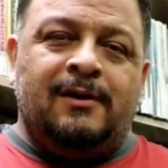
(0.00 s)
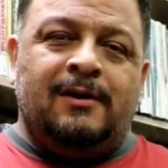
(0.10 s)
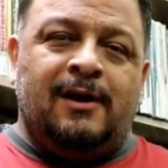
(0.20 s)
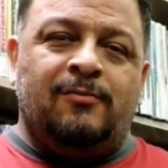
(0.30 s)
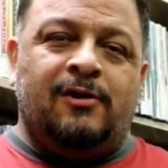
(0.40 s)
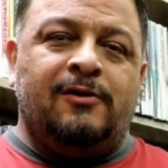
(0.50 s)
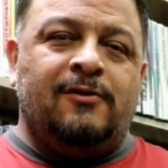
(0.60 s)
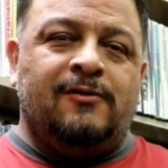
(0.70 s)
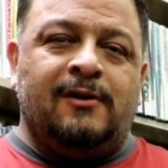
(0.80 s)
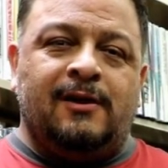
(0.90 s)
I'm
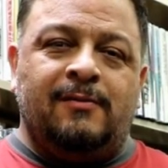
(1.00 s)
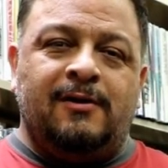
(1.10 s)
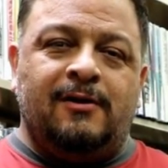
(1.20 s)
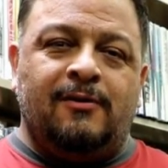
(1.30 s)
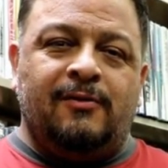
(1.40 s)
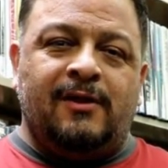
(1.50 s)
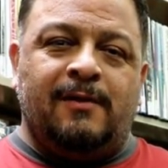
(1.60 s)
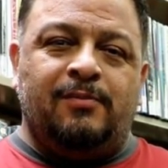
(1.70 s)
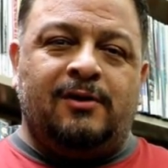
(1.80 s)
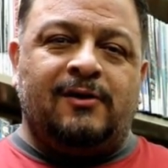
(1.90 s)
Markos, and I'm here with a
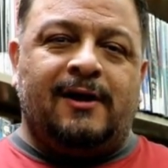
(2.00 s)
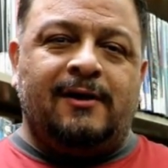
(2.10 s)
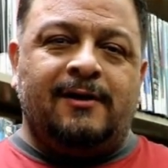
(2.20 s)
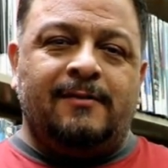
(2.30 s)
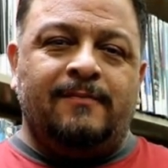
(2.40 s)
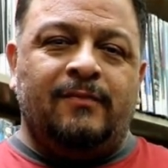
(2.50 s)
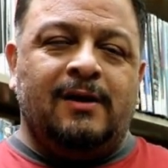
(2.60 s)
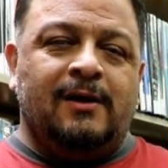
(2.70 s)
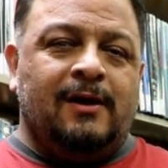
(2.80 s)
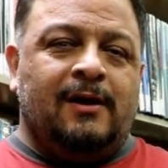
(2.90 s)
book talk.
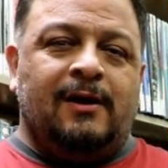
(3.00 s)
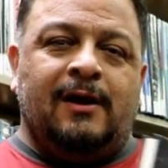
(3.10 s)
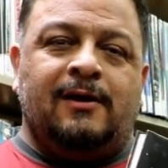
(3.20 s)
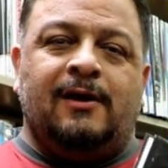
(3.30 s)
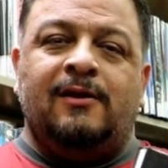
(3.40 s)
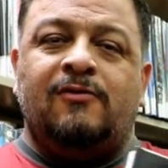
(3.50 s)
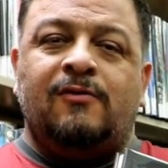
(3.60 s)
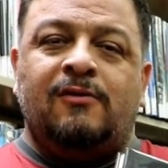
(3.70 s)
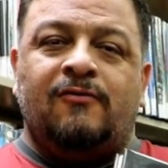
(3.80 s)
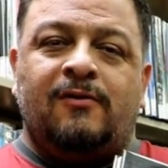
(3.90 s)
And uh, this
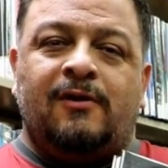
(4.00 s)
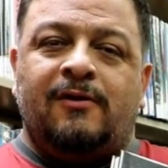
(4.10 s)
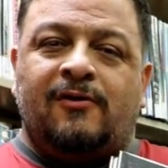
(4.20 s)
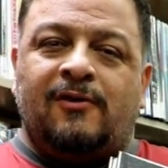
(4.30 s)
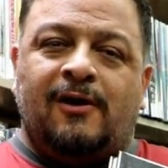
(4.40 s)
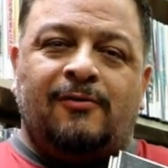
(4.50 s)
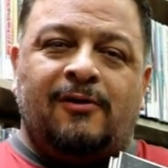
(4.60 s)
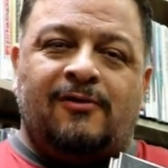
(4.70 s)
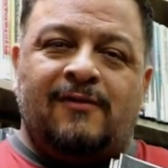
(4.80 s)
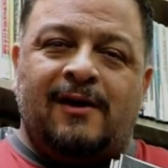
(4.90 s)
one's for all the Star
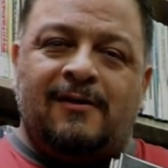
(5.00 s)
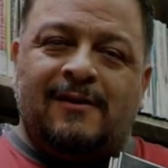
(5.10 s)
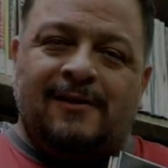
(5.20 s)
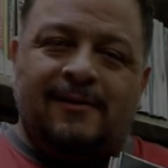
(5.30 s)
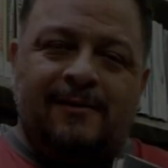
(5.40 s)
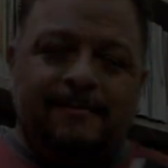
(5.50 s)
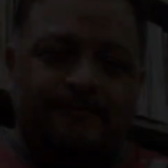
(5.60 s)
Wars fans out there.